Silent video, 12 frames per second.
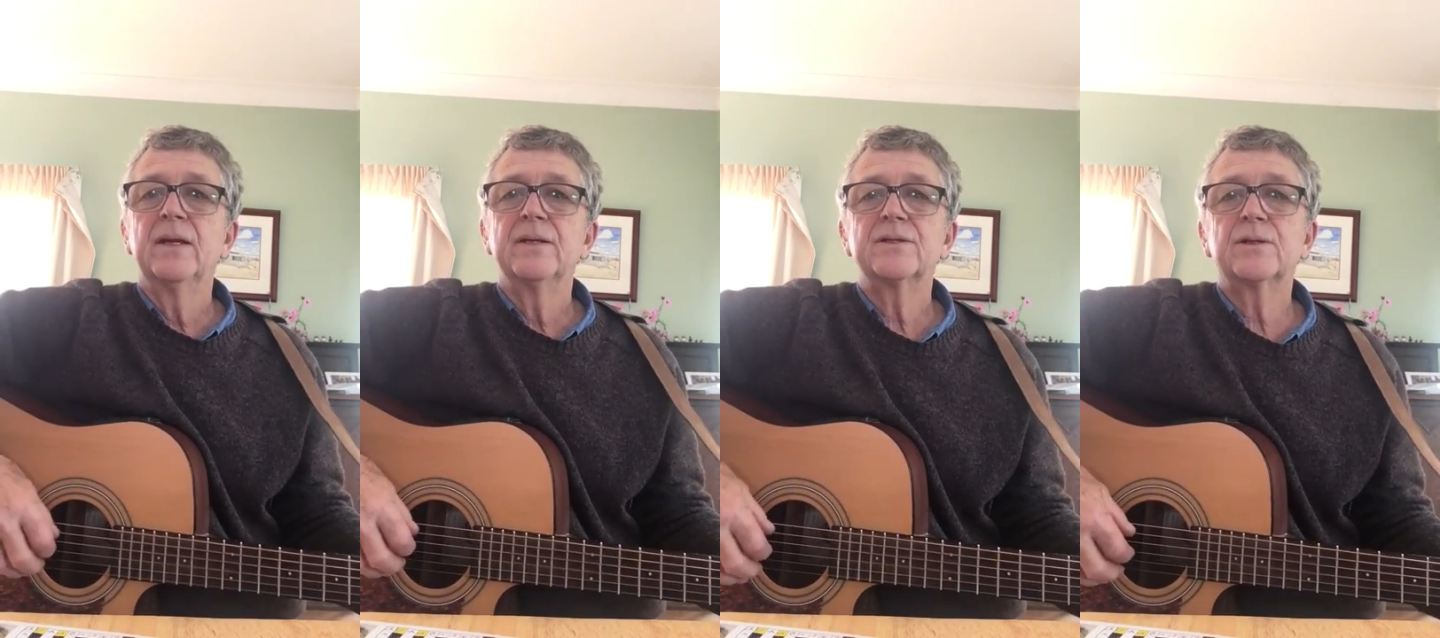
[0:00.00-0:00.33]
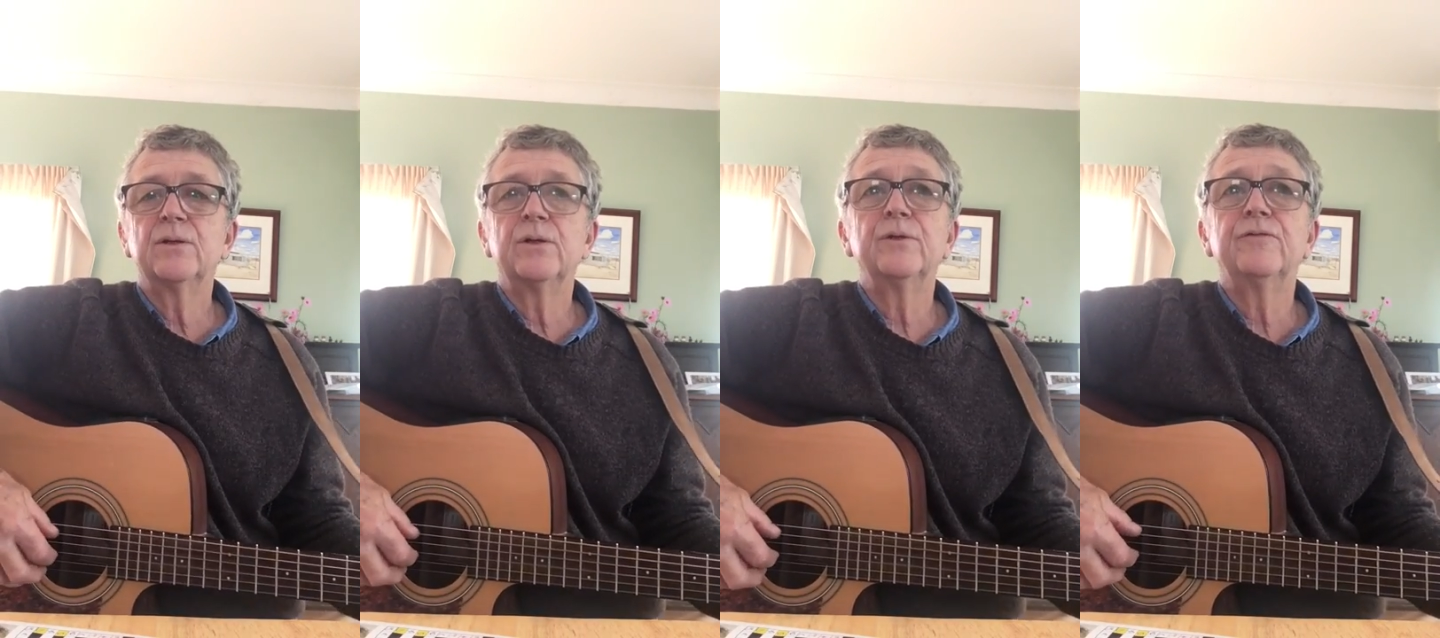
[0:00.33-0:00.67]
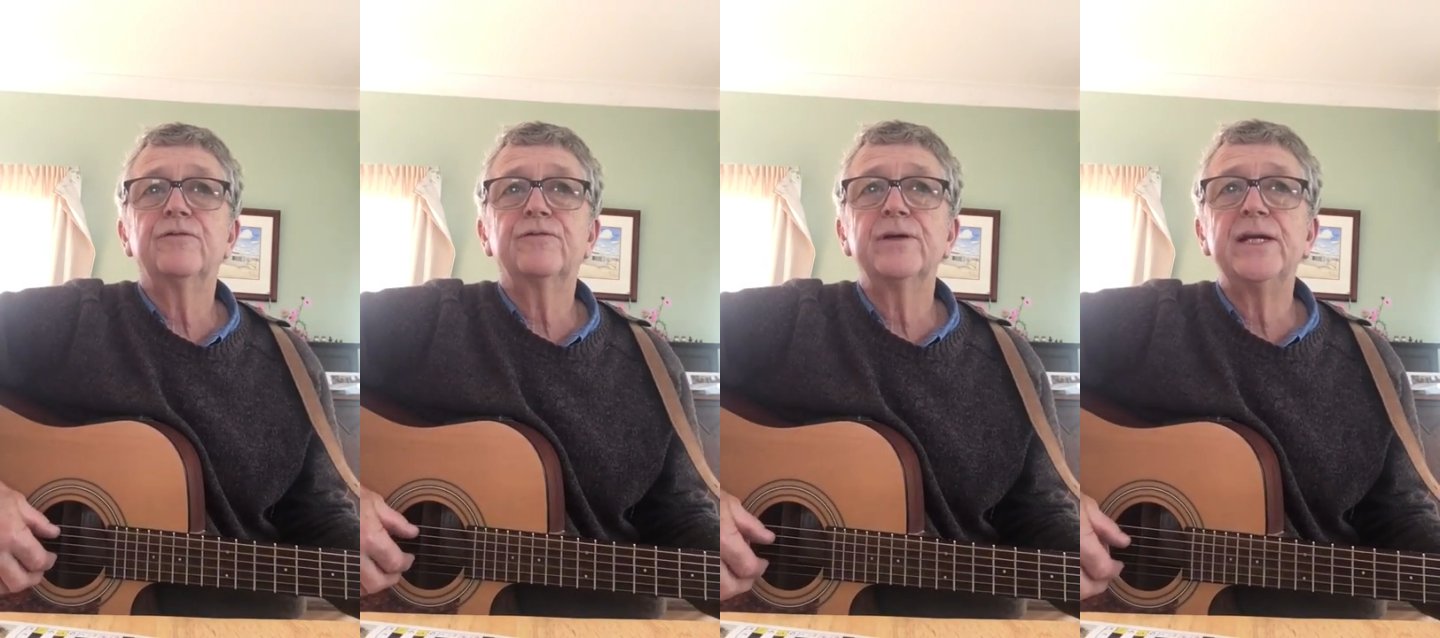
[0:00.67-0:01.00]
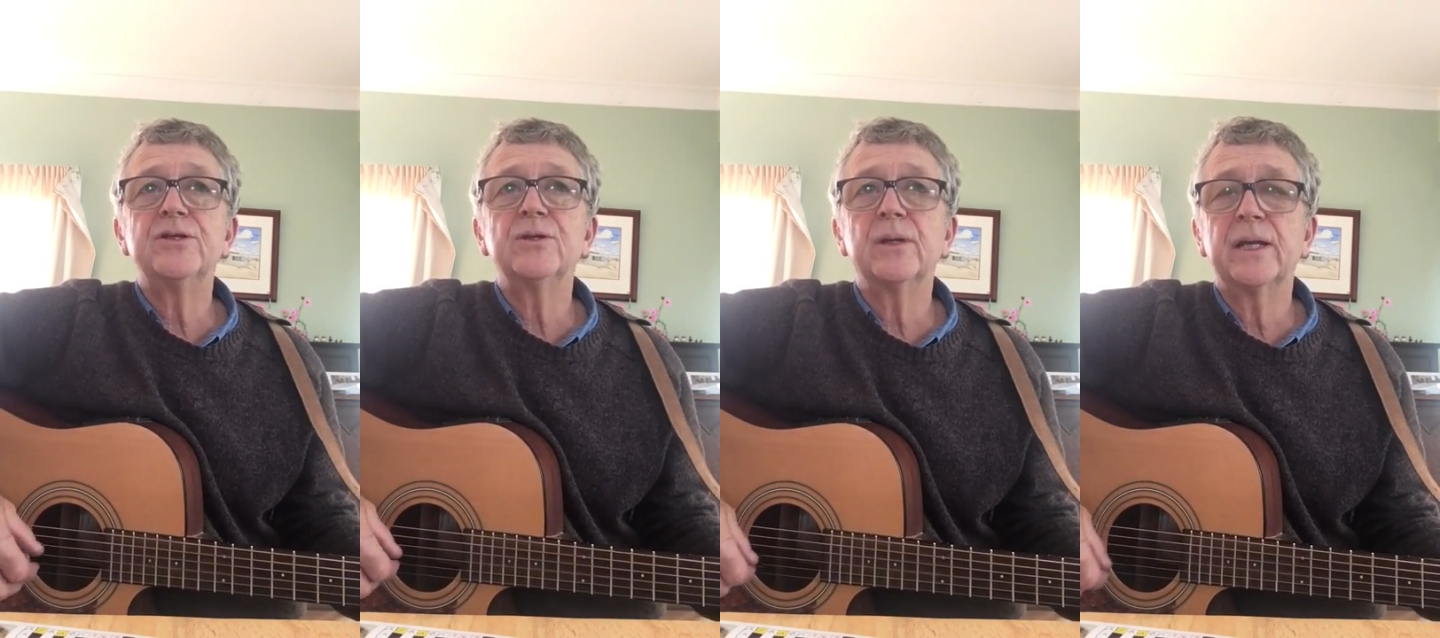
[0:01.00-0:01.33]
It's called Free
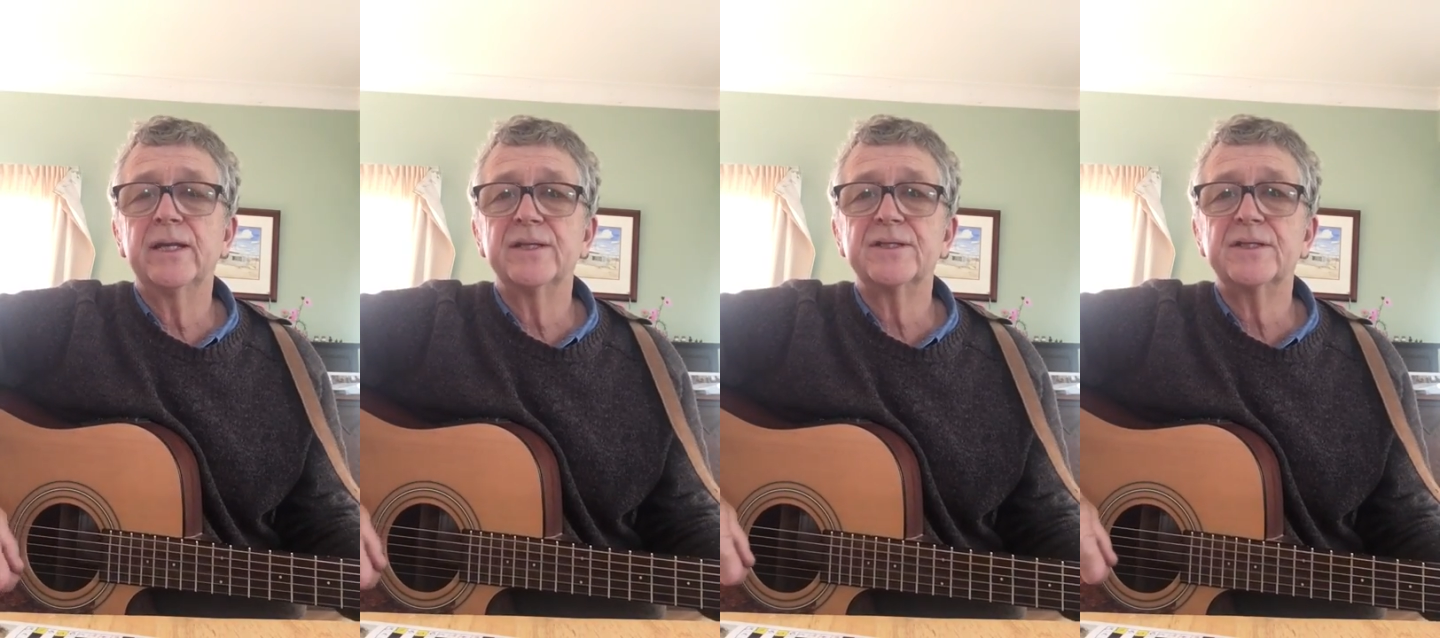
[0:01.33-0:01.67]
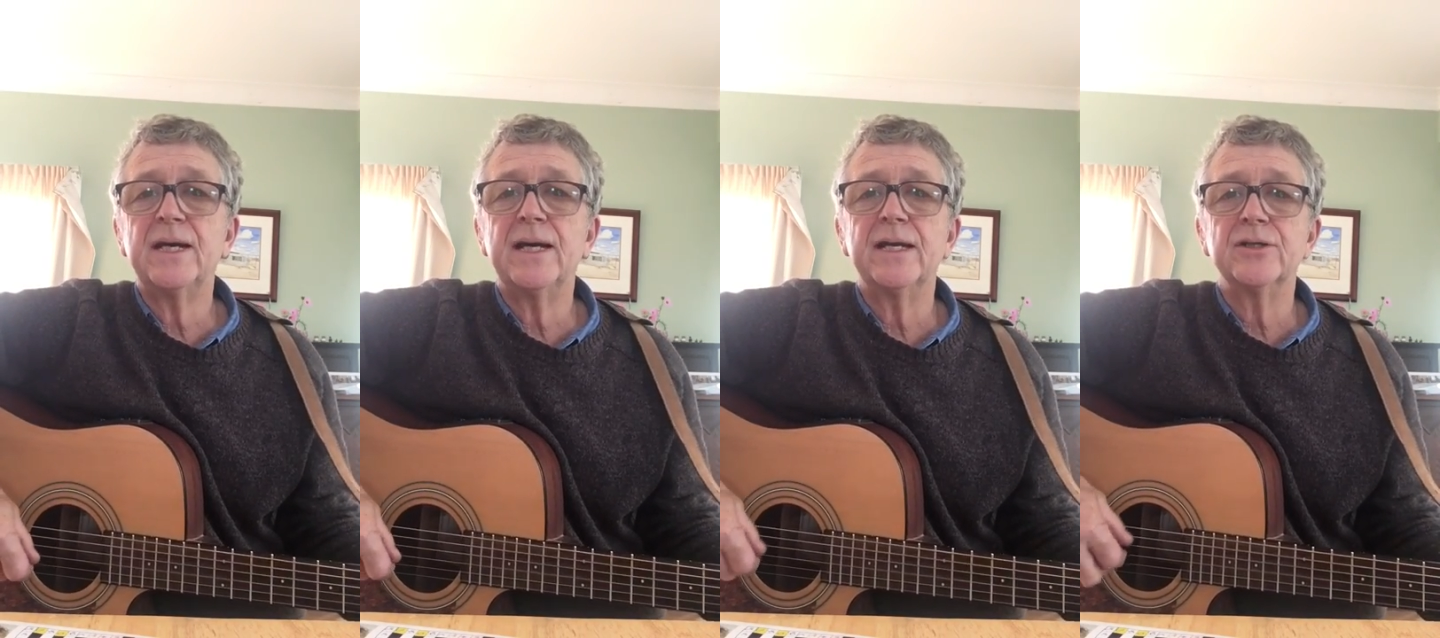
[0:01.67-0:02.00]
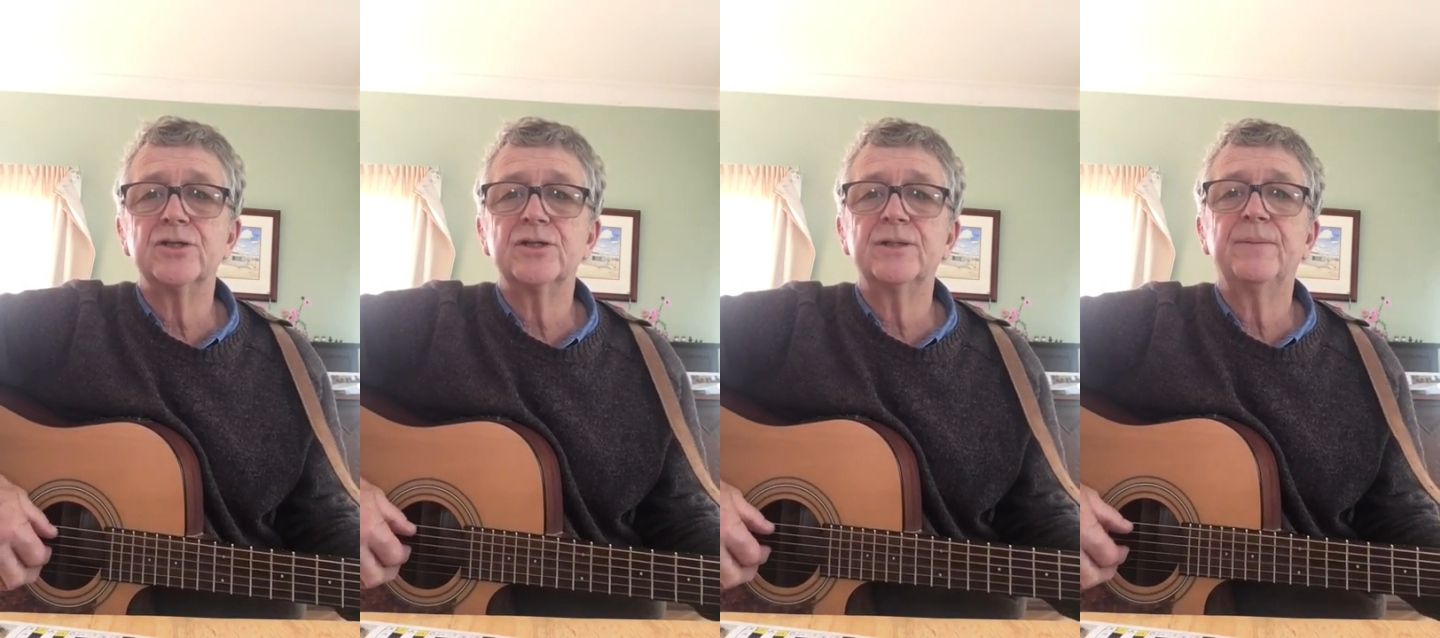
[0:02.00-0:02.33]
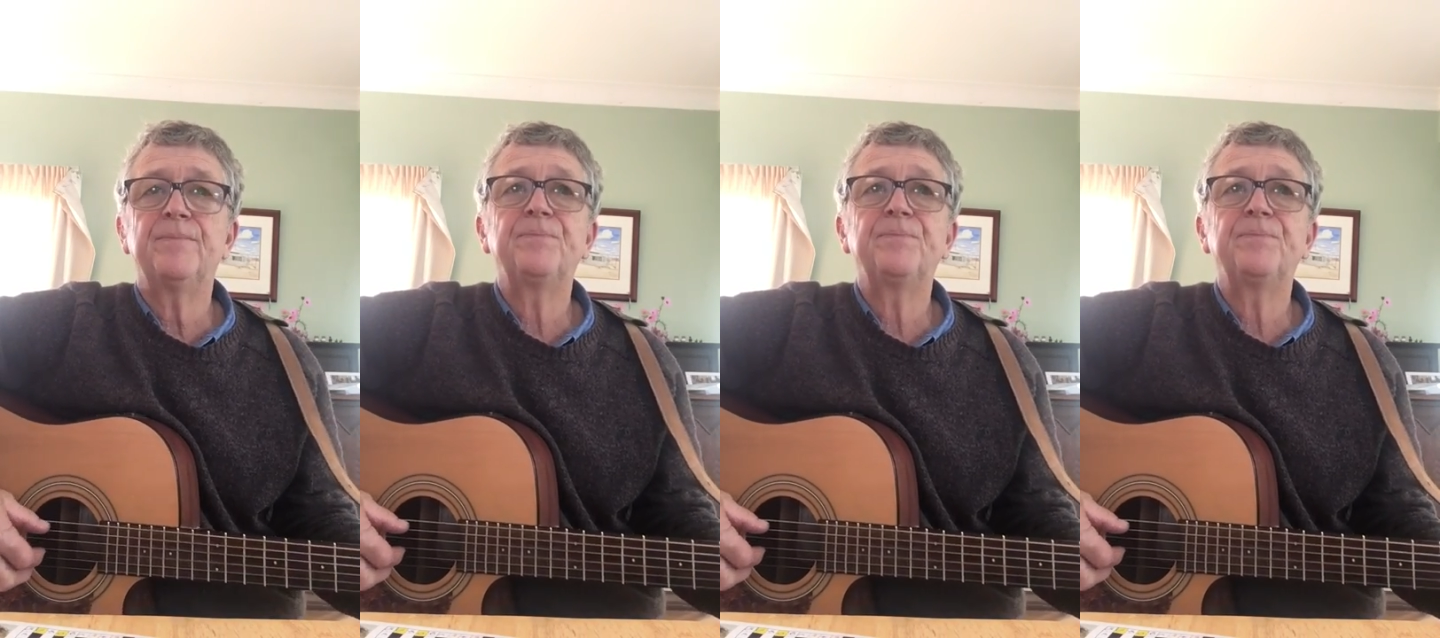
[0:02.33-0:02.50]
Julian Assange.